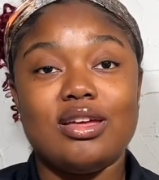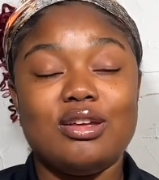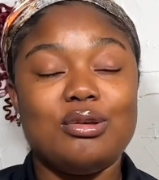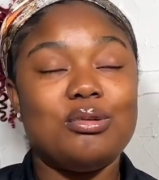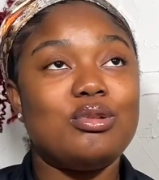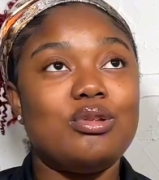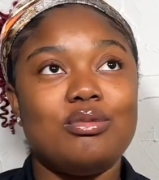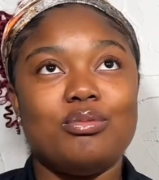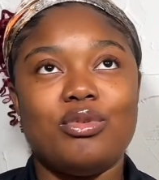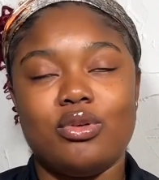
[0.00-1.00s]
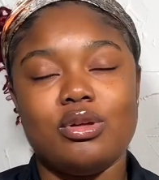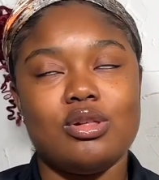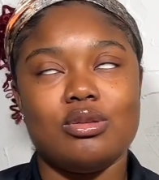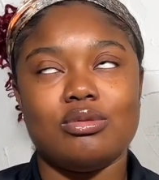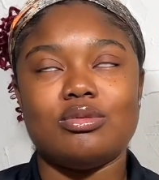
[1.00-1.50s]
You know, before you
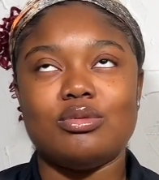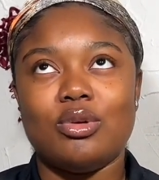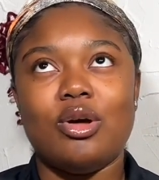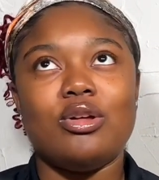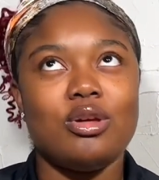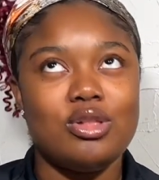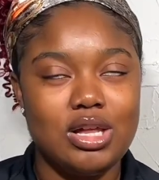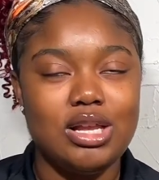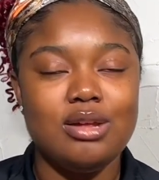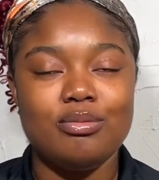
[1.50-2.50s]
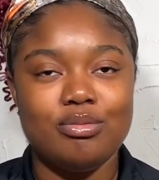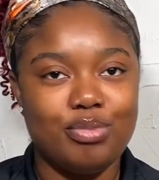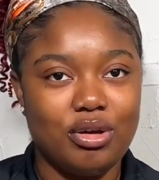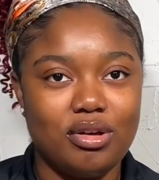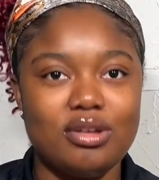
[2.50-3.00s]
chill, on your chilling
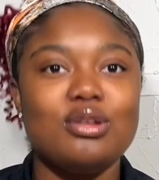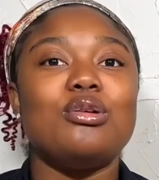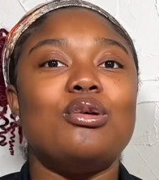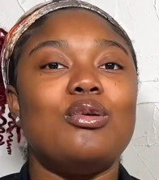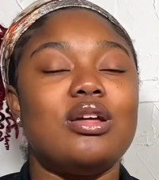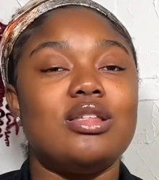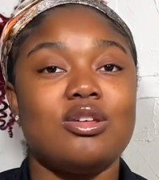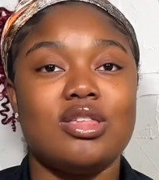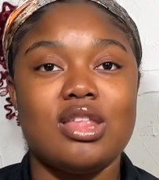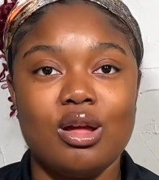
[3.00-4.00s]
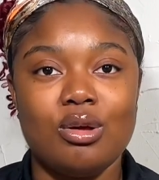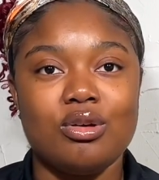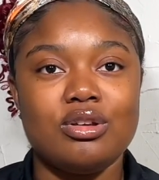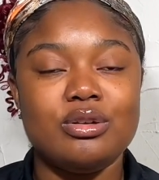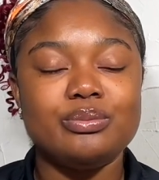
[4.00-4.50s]
period, go and just thank
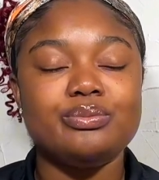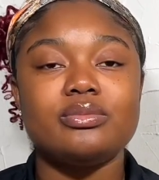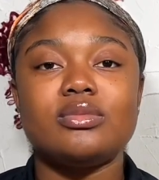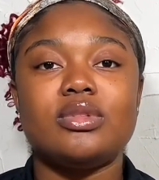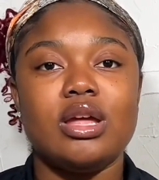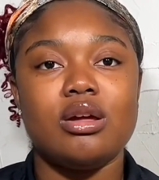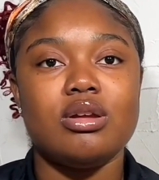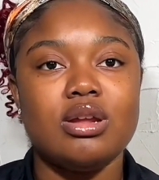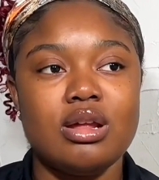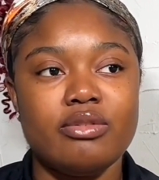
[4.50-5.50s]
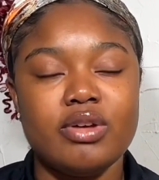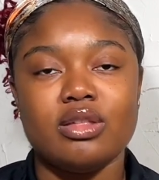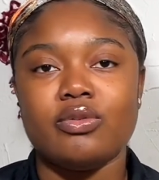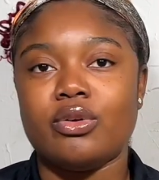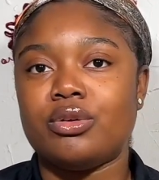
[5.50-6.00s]
God in
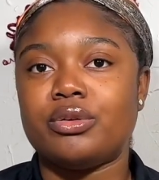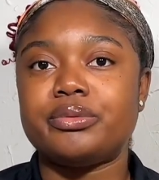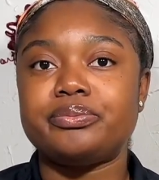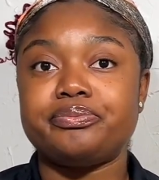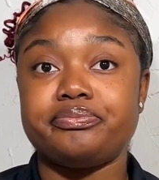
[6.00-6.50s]
advance for your